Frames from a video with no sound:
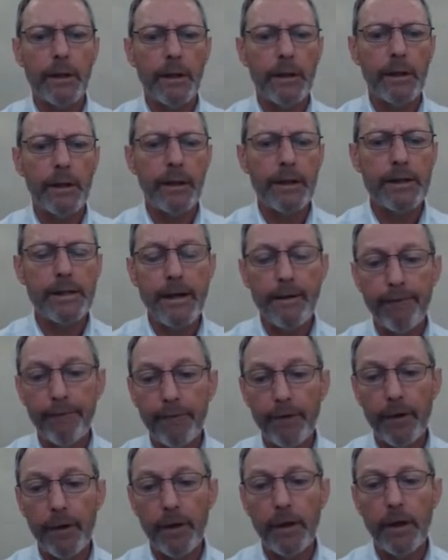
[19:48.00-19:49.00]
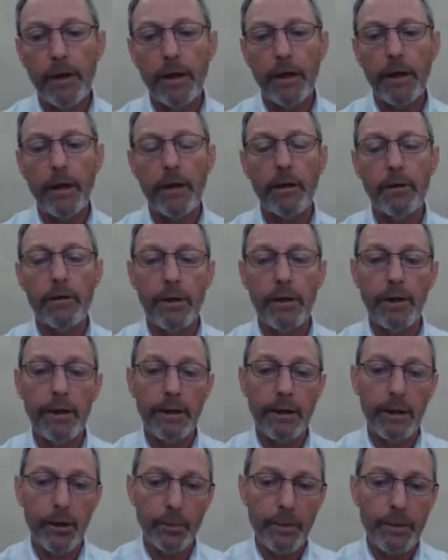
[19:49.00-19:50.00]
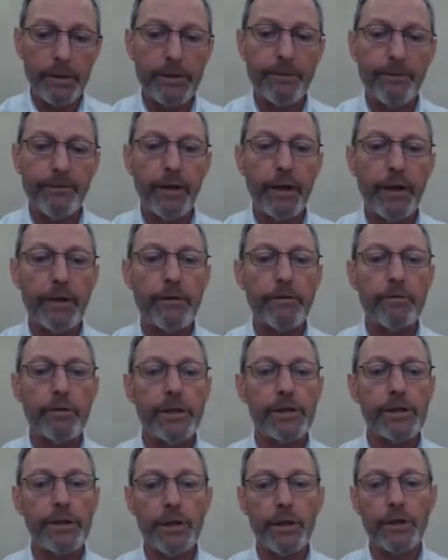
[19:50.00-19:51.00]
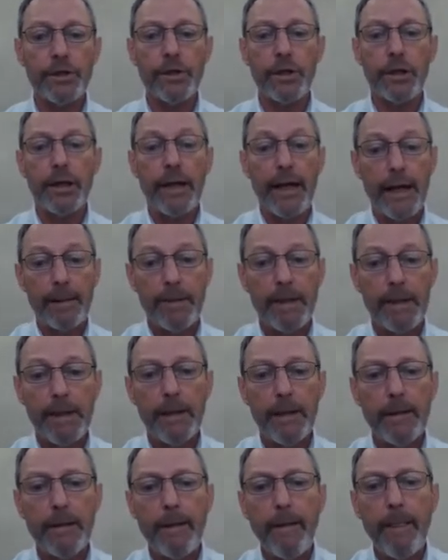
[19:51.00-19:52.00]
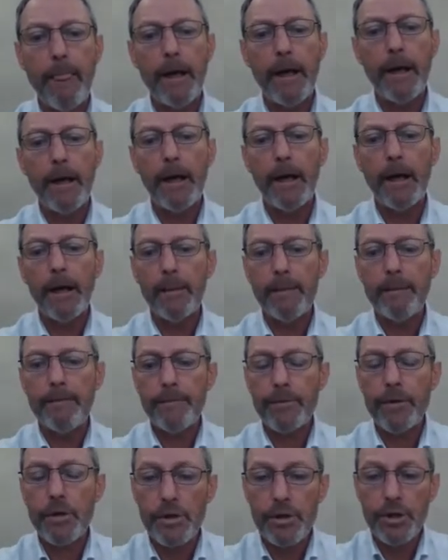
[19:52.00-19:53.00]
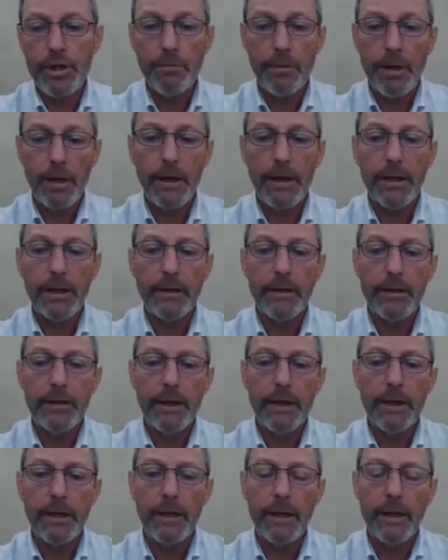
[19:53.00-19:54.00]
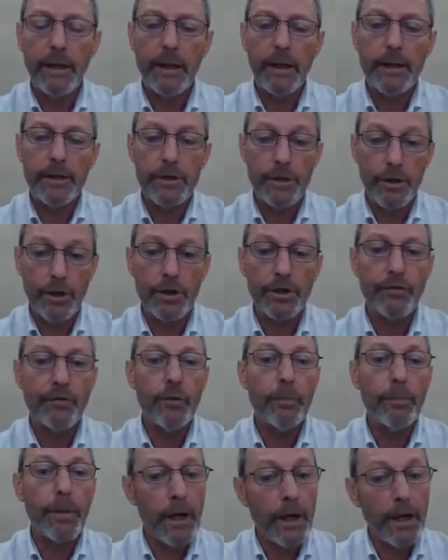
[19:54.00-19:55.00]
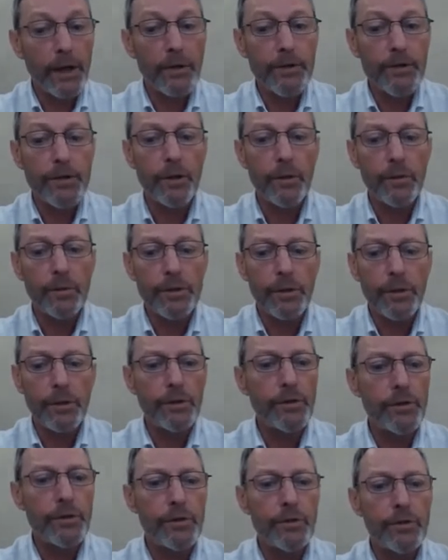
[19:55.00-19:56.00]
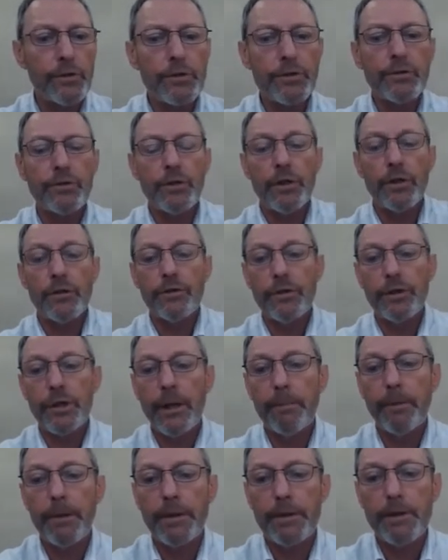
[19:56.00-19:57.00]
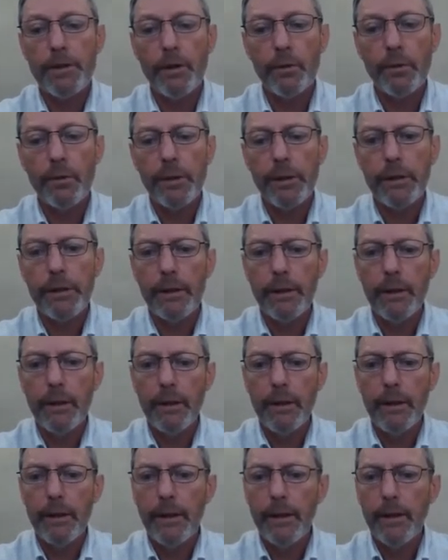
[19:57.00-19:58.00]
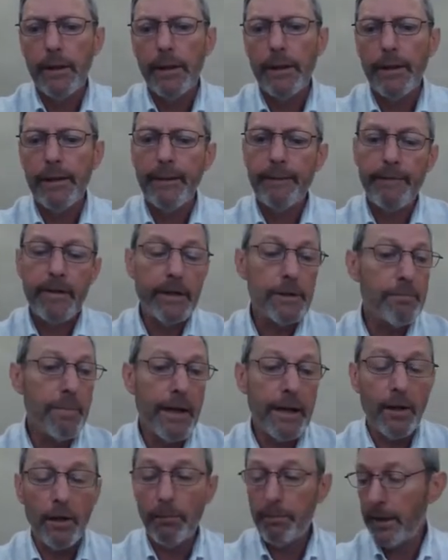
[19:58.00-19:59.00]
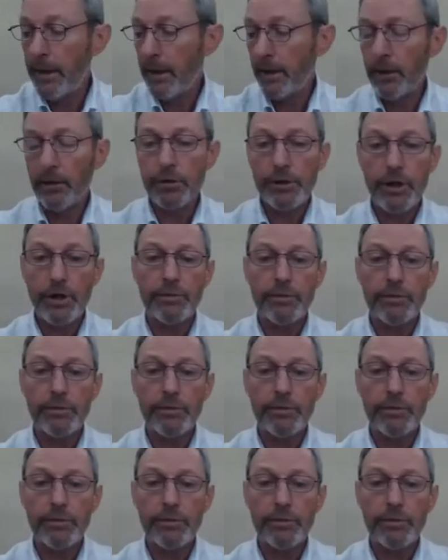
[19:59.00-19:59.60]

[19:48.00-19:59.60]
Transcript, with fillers: Uh, DEFRA are uh, helping to fund research at CABI um, to stimulate the uh, search for biocontrol solutions for, for Japanese knotweed. Uh, these may not be a long-term